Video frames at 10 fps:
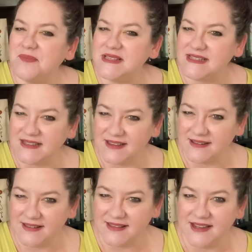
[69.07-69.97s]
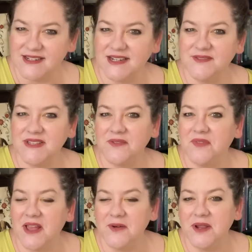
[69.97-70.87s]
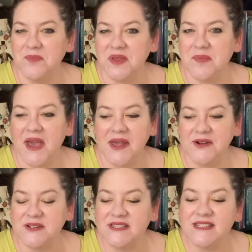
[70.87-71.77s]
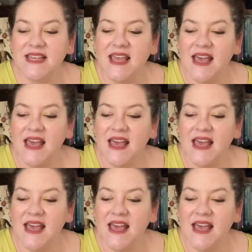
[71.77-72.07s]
basically a collection of sunflower and bee patterns.